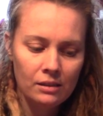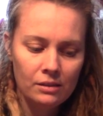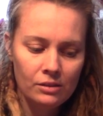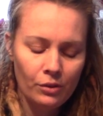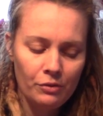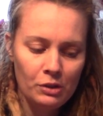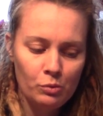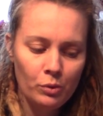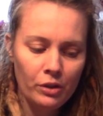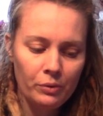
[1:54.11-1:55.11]
So if it's
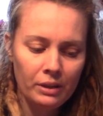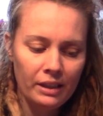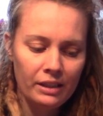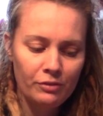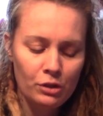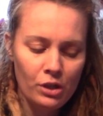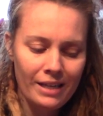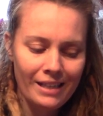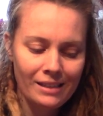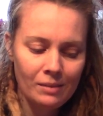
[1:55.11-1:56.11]
work related, if you're trying
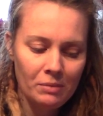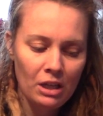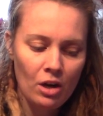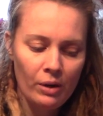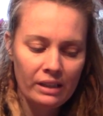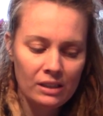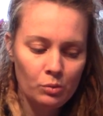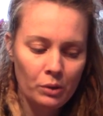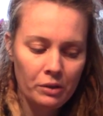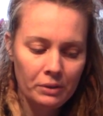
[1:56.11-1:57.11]
to get something going that's
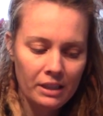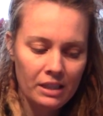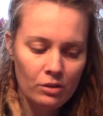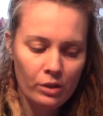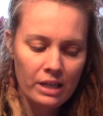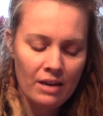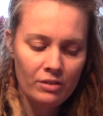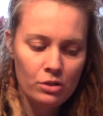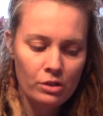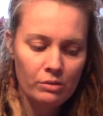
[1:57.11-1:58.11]
work related, green
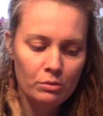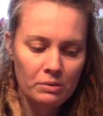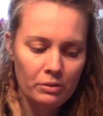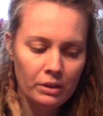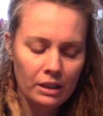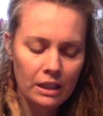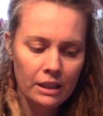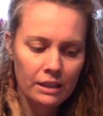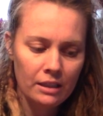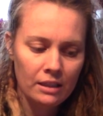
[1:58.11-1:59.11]
aventurine would be really
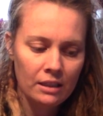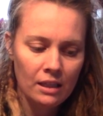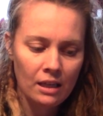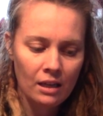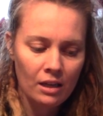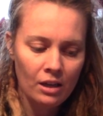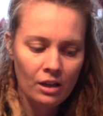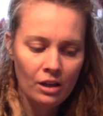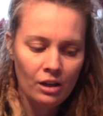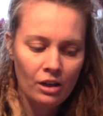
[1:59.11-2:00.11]
good
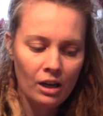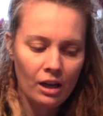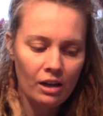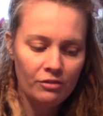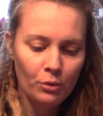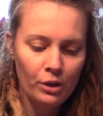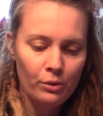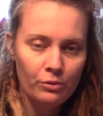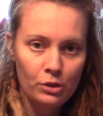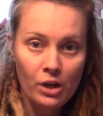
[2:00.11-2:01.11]
uh, for you
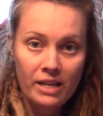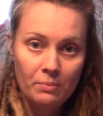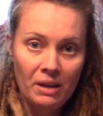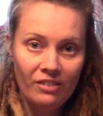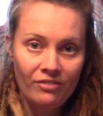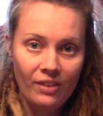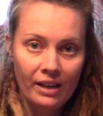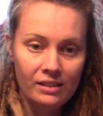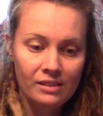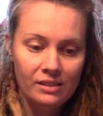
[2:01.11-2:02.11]
if you're trying to
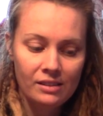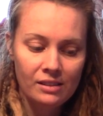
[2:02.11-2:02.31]
manifest